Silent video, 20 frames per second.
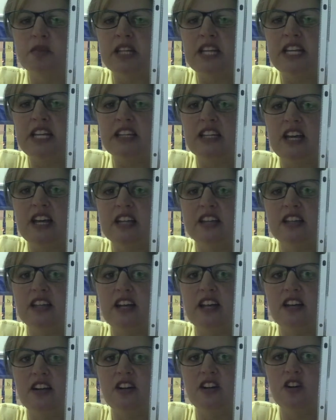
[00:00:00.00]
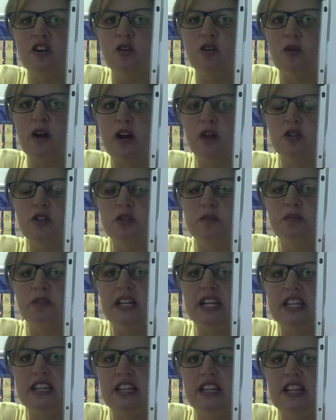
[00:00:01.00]
plain line letter or rounded
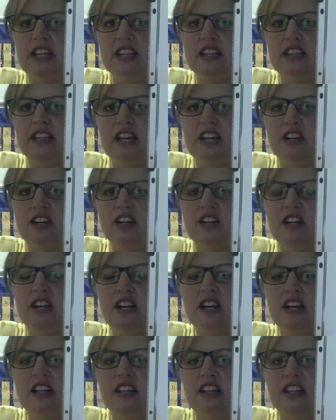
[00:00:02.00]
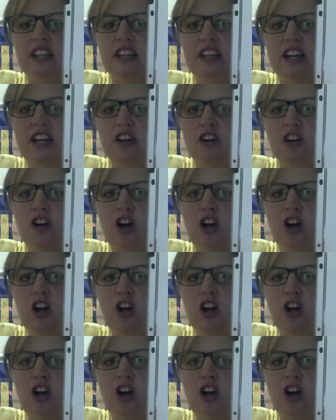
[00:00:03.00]
plain line letter, the letter